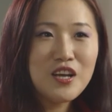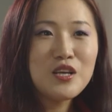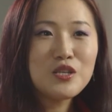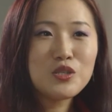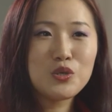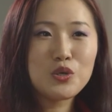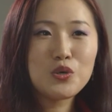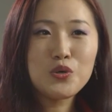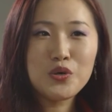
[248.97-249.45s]

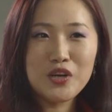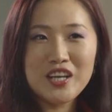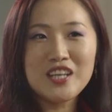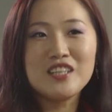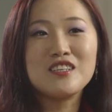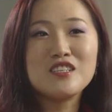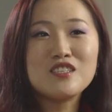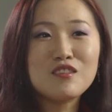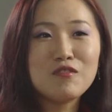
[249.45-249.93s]
to create
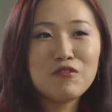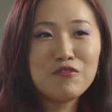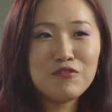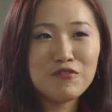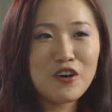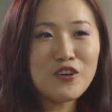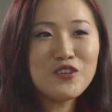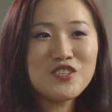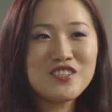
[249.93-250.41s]
this
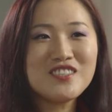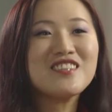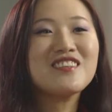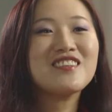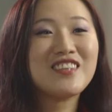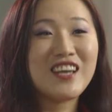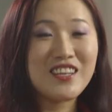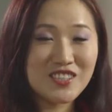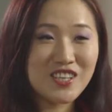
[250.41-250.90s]
first
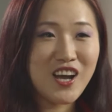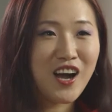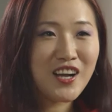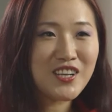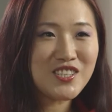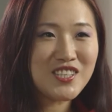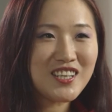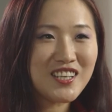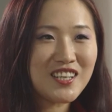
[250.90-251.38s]

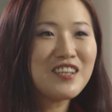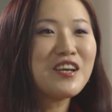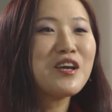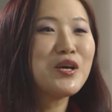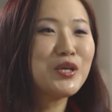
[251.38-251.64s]
non-toxic,